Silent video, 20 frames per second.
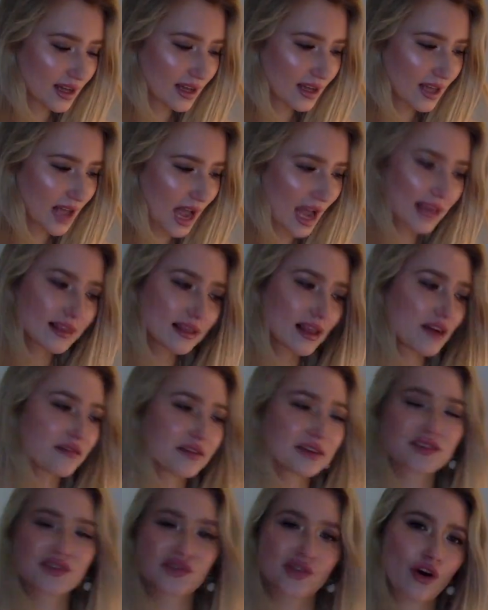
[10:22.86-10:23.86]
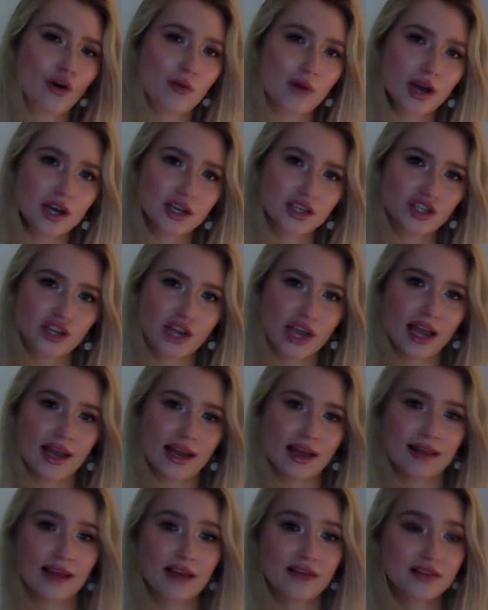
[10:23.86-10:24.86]
I love it so much, and
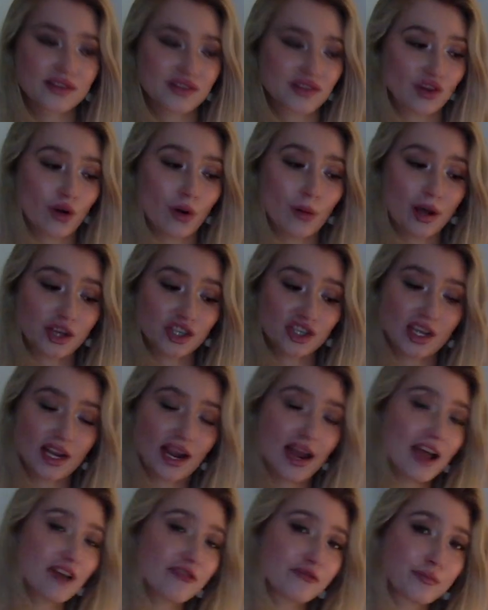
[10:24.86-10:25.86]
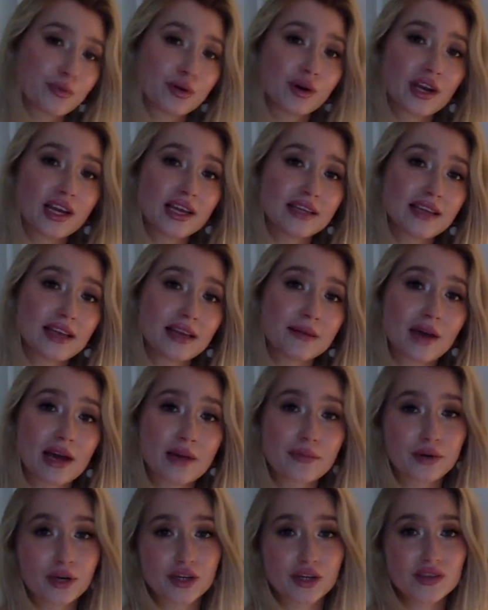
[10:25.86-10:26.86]
I love it so much that I have put it in my
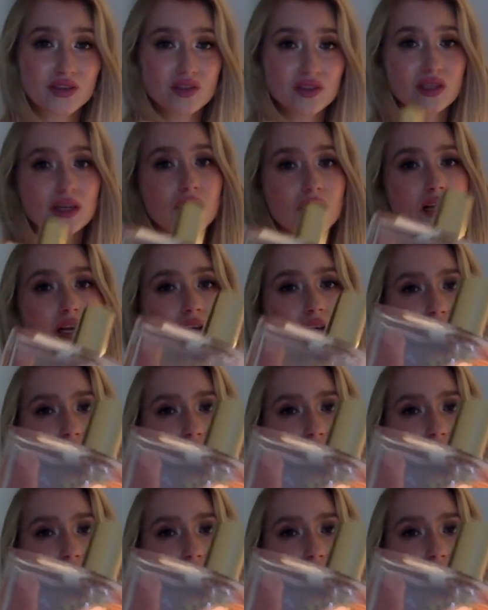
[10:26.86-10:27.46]
personal